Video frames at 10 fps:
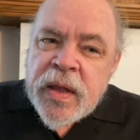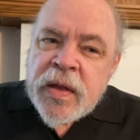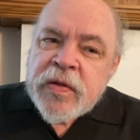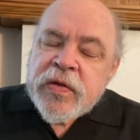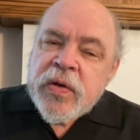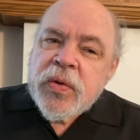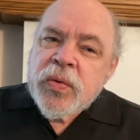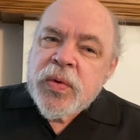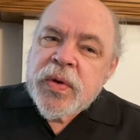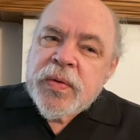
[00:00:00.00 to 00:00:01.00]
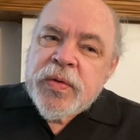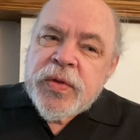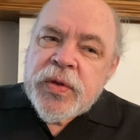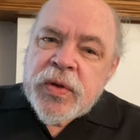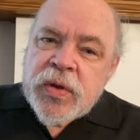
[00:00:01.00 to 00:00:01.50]
And so
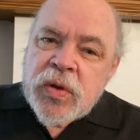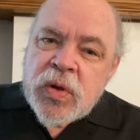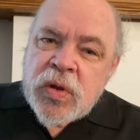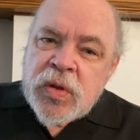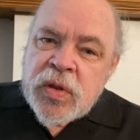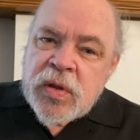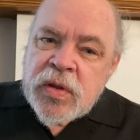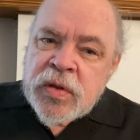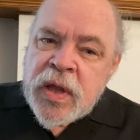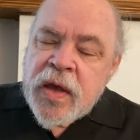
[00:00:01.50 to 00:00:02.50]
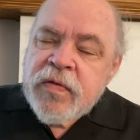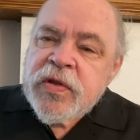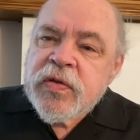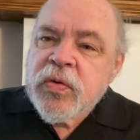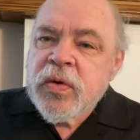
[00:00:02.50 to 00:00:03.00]
they have a
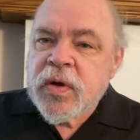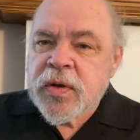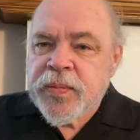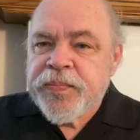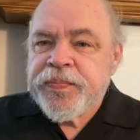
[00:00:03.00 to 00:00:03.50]
story,